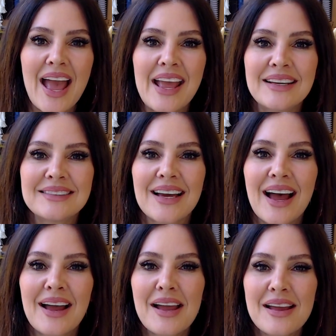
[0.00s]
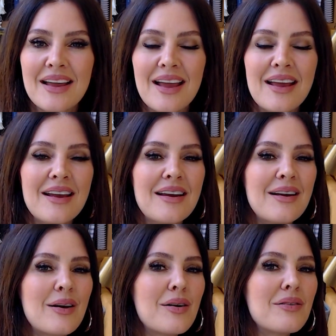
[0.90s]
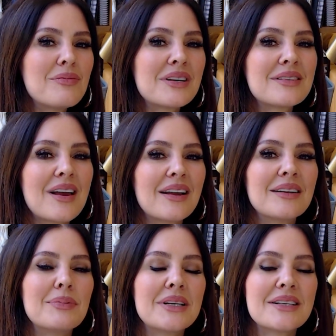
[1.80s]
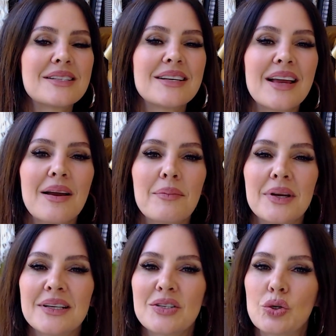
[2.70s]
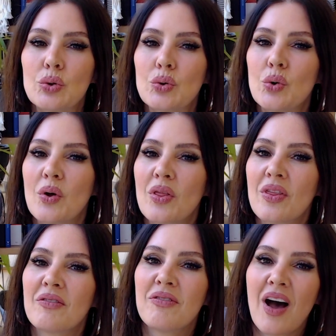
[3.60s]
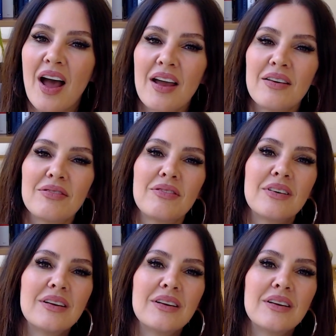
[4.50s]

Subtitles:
And I am excited because today I'm going to do the 5